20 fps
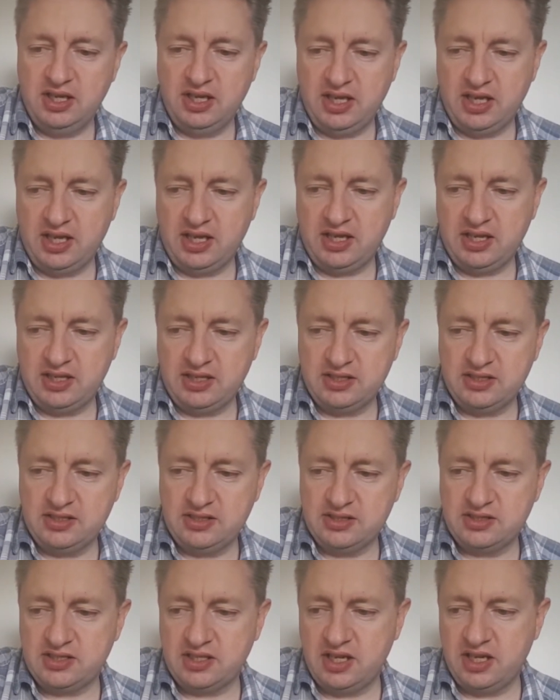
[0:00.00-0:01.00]

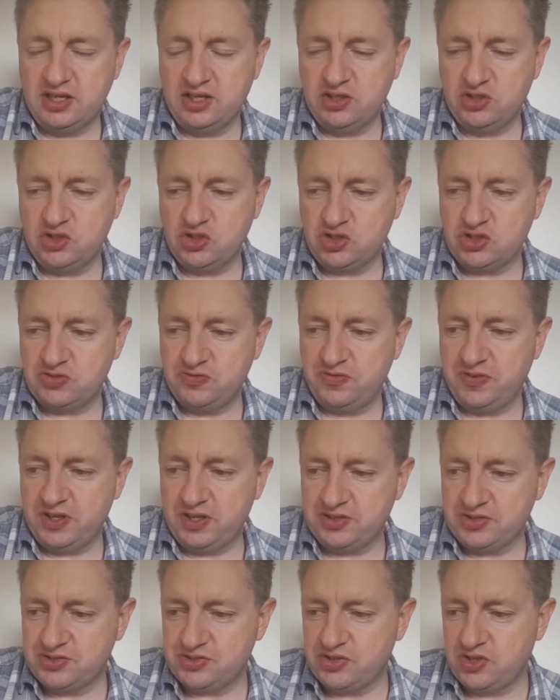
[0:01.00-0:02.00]
And I just
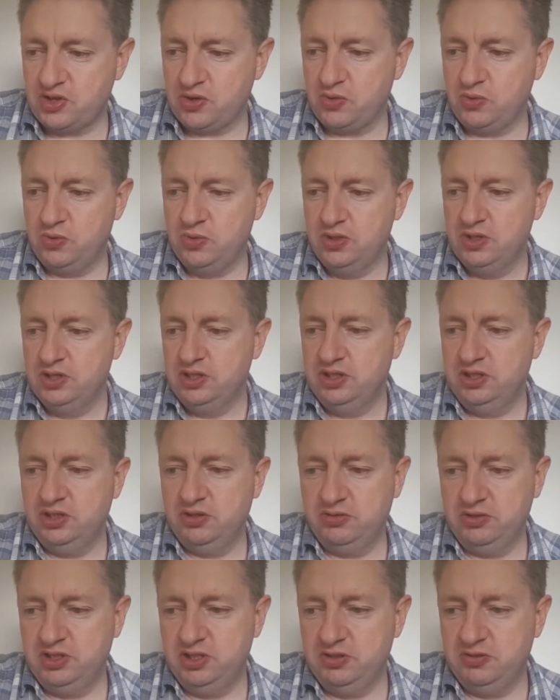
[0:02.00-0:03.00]
feel as though,
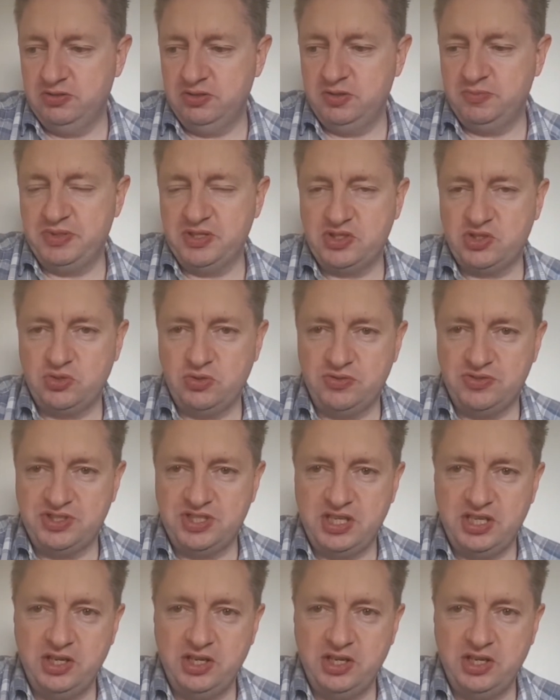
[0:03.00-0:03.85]
you've been sort of